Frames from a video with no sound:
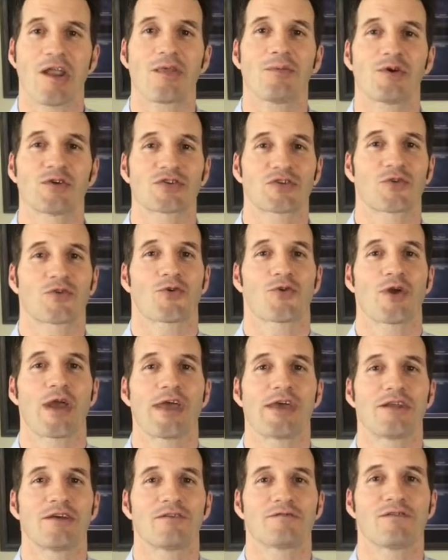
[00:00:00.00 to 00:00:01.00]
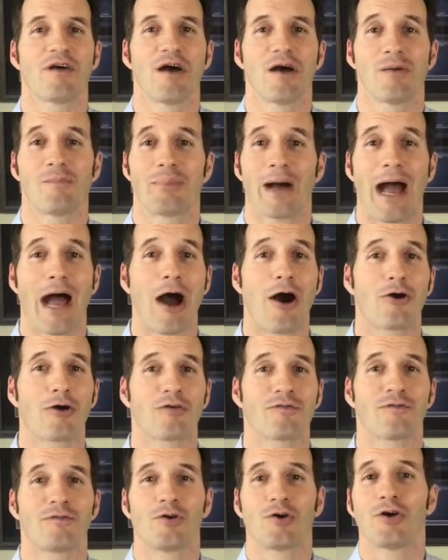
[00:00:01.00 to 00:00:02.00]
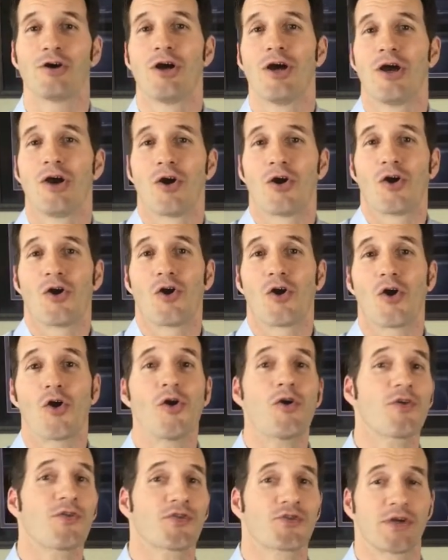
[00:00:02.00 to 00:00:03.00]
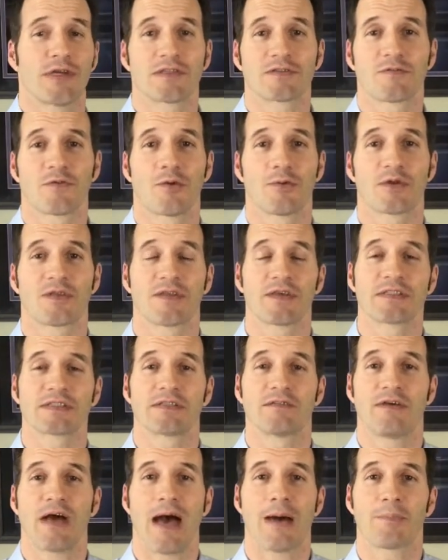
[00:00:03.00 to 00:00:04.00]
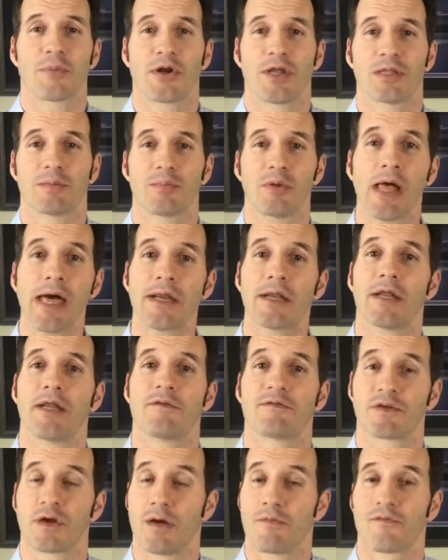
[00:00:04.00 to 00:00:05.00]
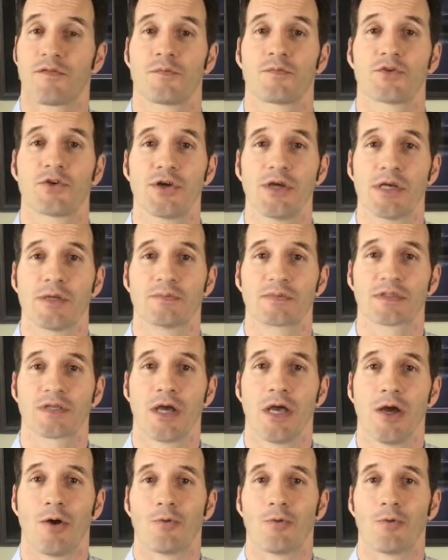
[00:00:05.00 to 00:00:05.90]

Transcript: of the most creative, powerful, earth-transforming things that have happened on the planet have come from dreams.